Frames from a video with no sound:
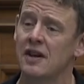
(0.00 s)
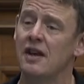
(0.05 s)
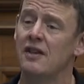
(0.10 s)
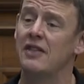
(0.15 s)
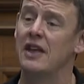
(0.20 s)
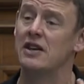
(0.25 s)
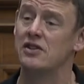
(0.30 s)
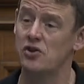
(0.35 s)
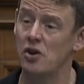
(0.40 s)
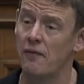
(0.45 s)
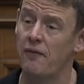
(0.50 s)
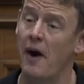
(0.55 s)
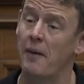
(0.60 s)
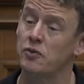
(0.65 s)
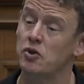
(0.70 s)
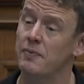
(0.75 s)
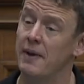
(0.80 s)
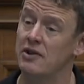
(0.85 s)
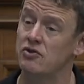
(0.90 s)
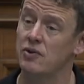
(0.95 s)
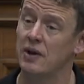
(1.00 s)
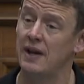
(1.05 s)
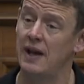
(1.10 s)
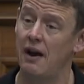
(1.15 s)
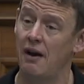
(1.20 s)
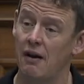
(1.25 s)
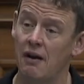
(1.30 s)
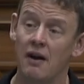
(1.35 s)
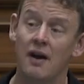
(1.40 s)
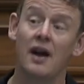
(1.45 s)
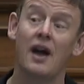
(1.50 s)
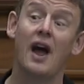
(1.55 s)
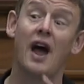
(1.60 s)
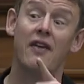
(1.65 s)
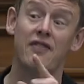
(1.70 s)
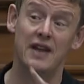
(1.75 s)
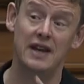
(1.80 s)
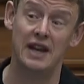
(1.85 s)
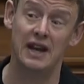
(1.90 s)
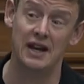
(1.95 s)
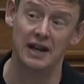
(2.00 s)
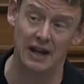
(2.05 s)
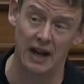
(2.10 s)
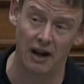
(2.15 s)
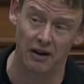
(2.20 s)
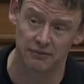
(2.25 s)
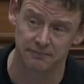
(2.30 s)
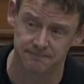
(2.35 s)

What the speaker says: they deserve optometric care, and they need it now.